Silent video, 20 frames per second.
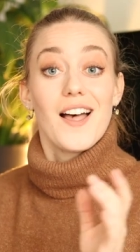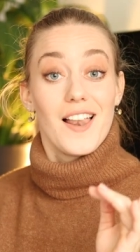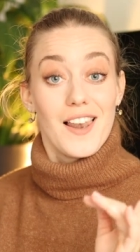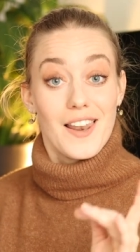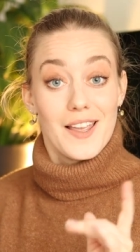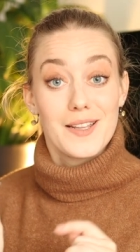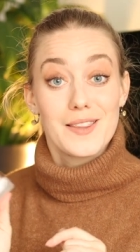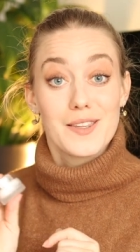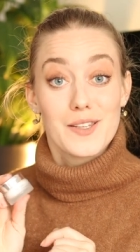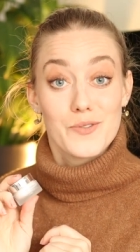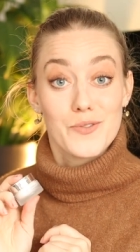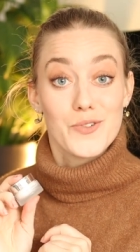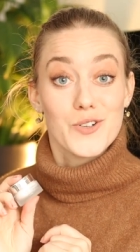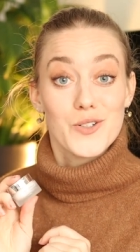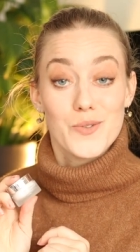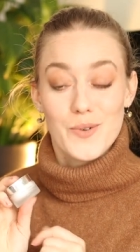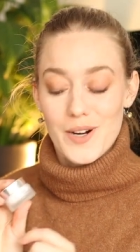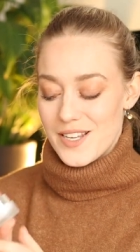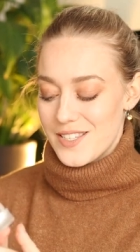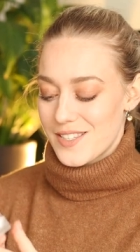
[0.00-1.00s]
I like the
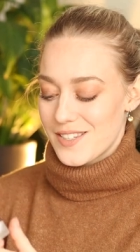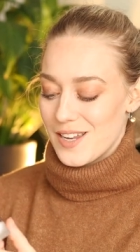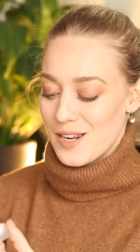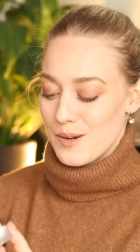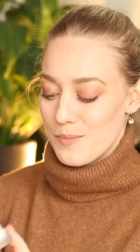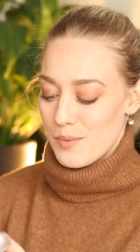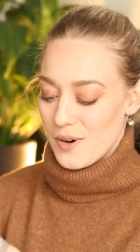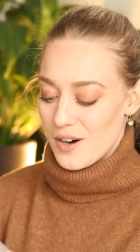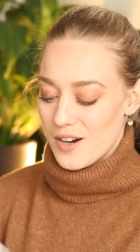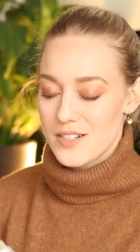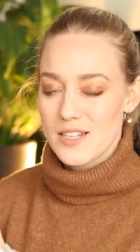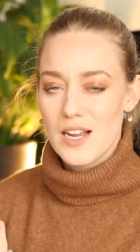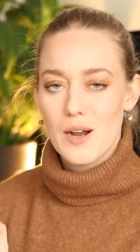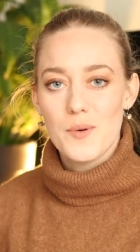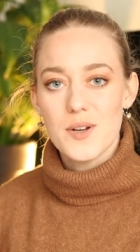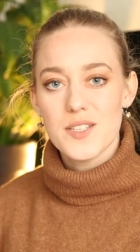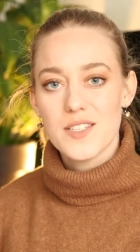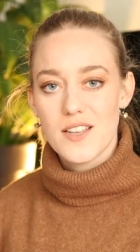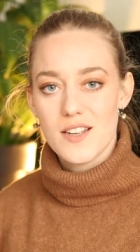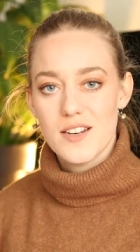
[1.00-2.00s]
for dry skin part. I
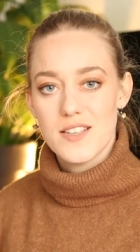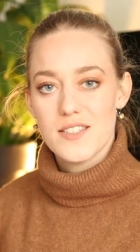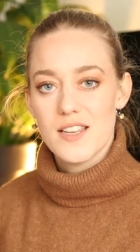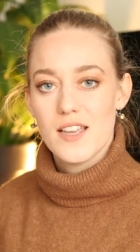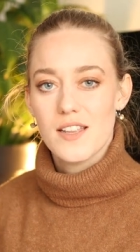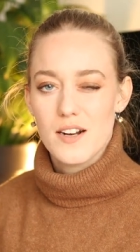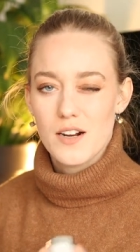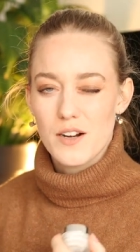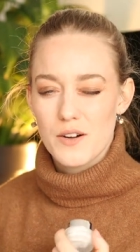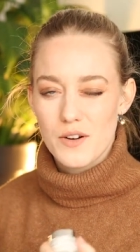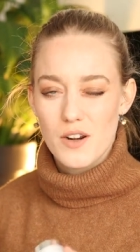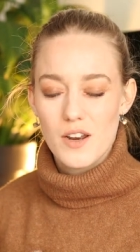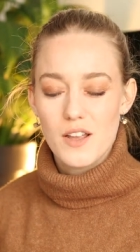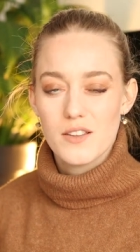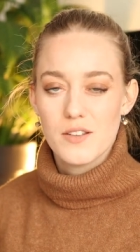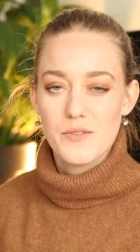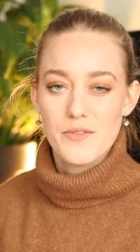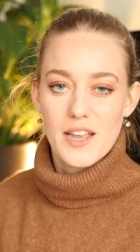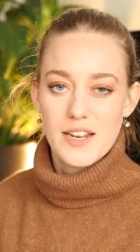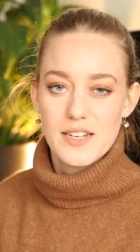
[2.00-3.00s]
was gonna say there are a
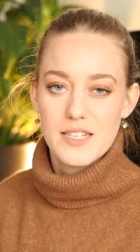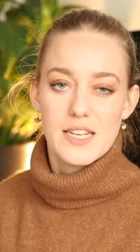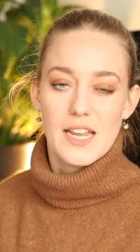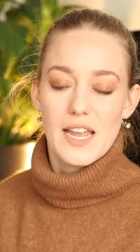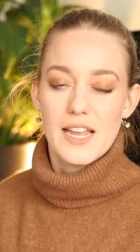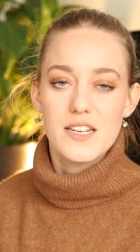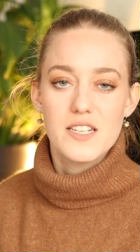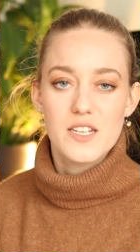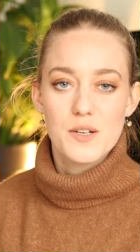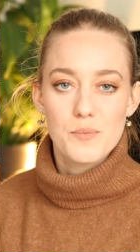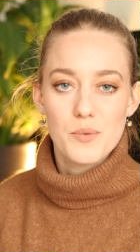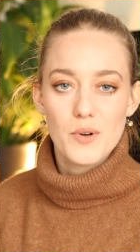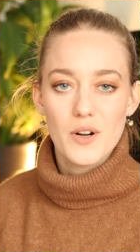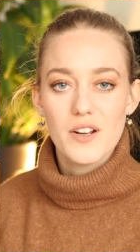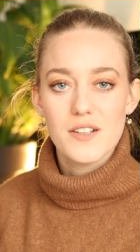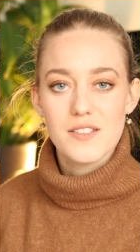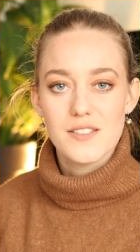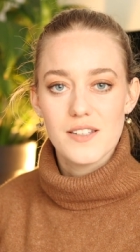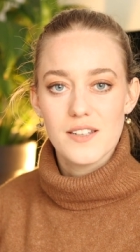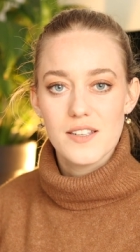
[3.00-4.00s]
lot of anti-aging
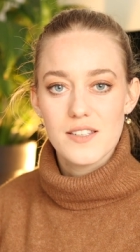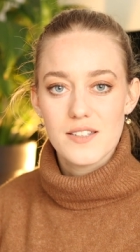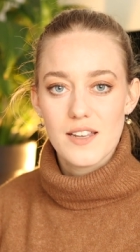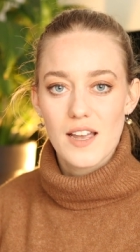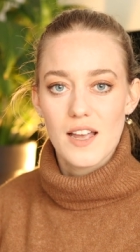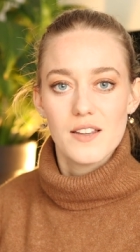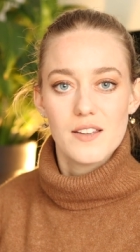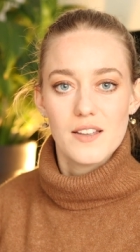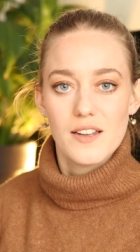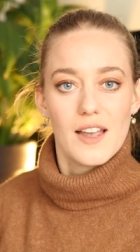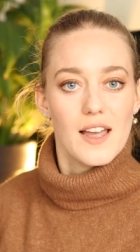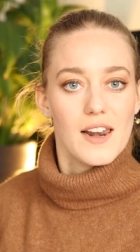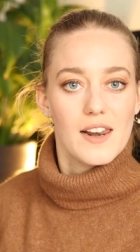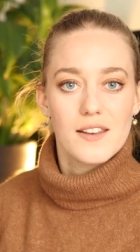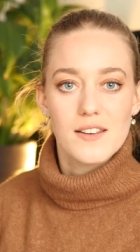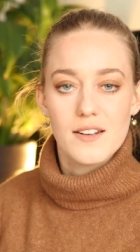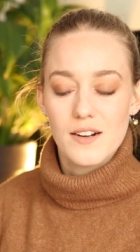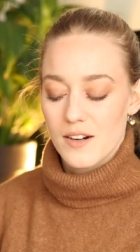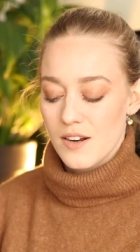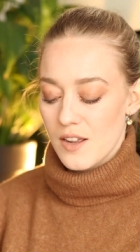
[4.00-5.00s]
products in this ca
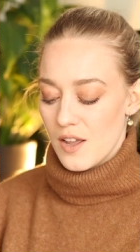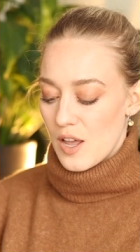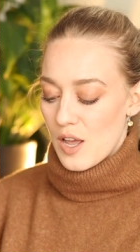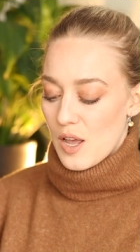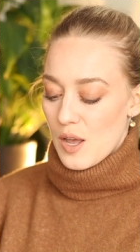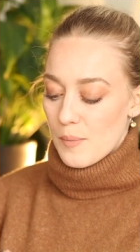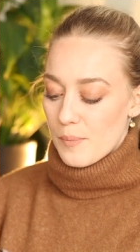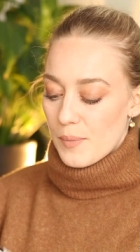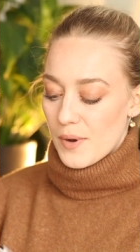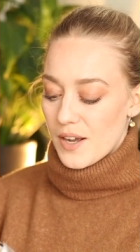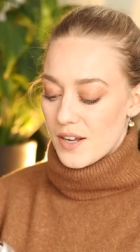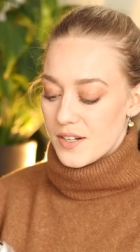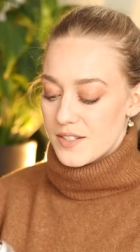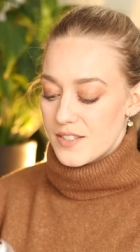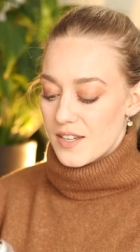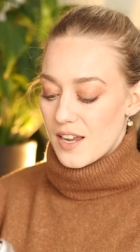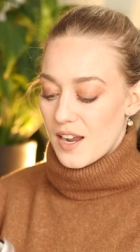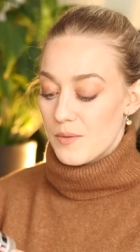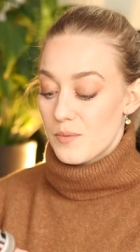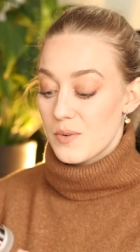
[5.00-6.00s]
calendar,
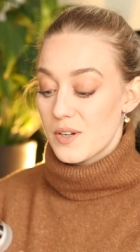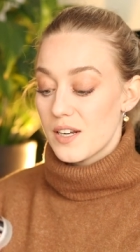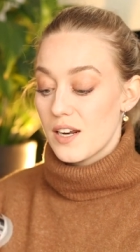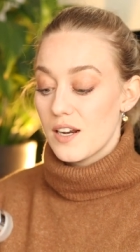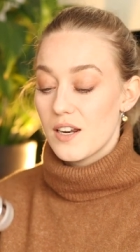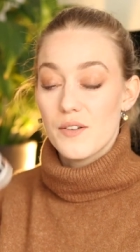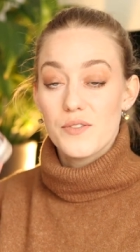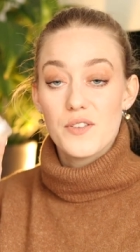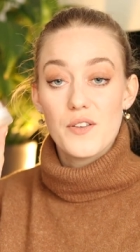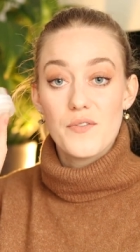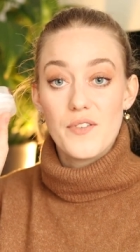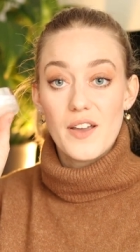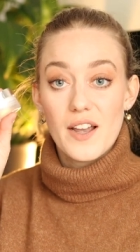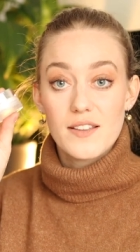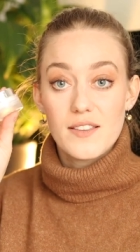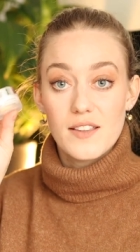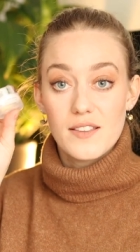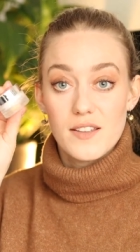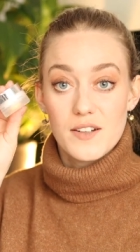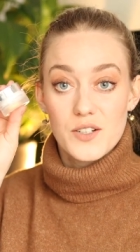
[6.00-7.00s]
but I really love the
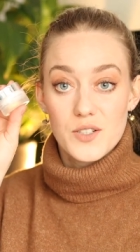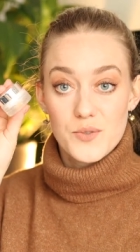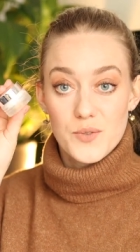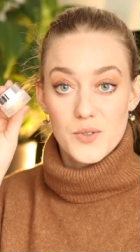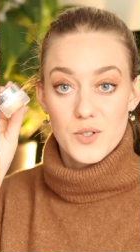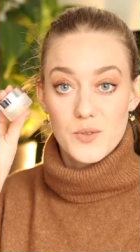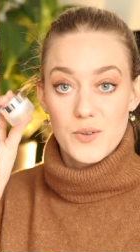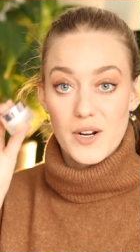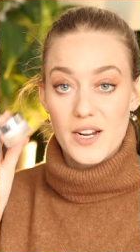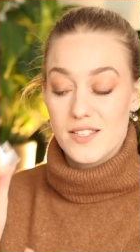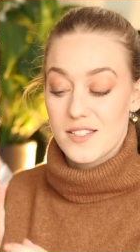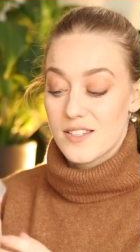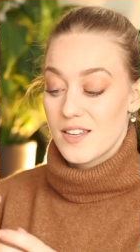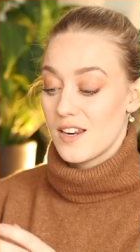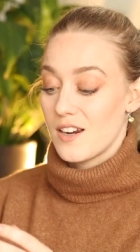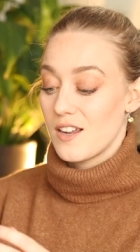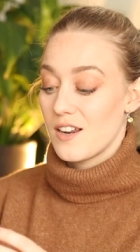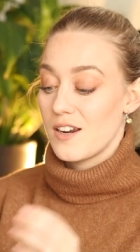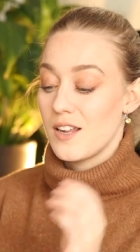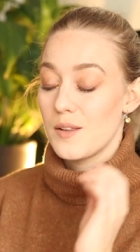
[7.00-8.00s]
fact that there's for dry
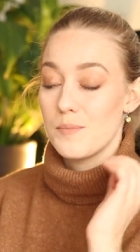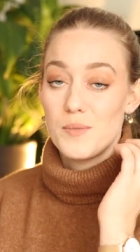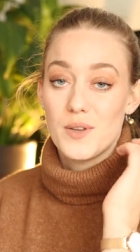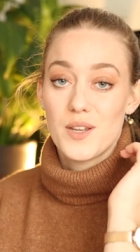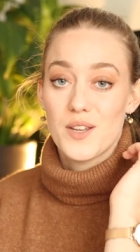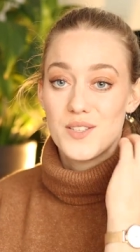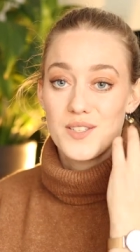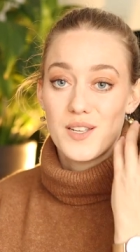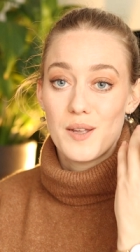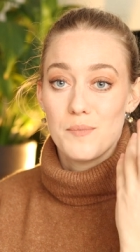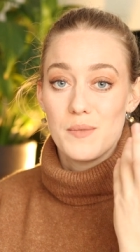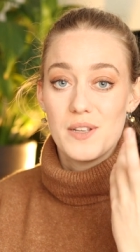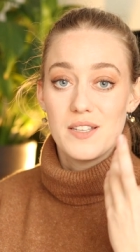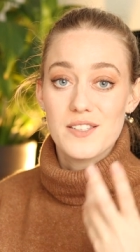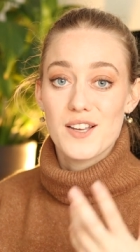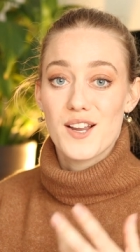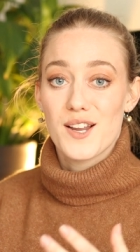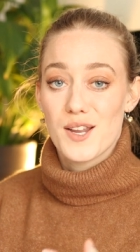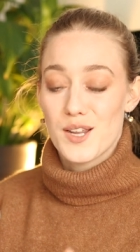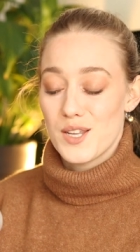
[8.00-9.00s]
skin on it because that
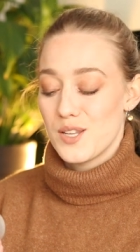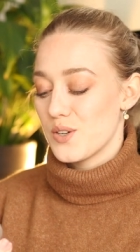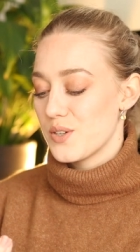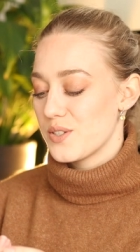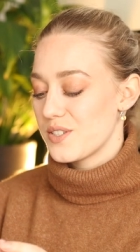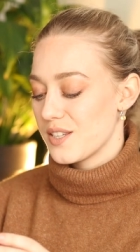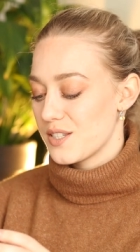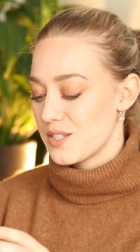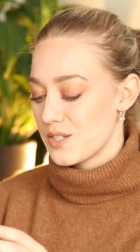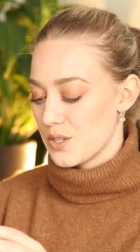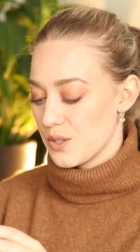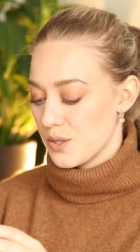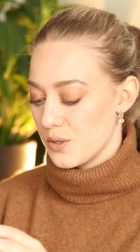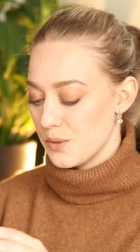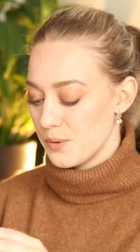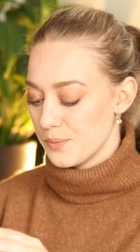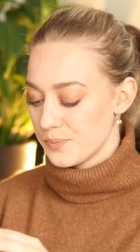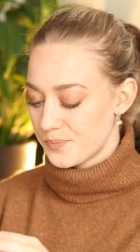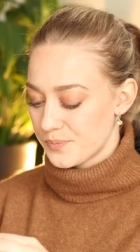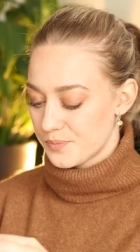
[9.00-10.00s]
means I can use it
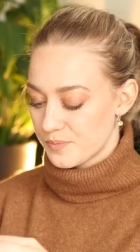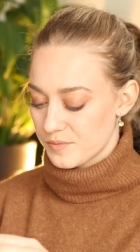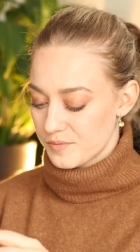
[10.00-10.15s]
too.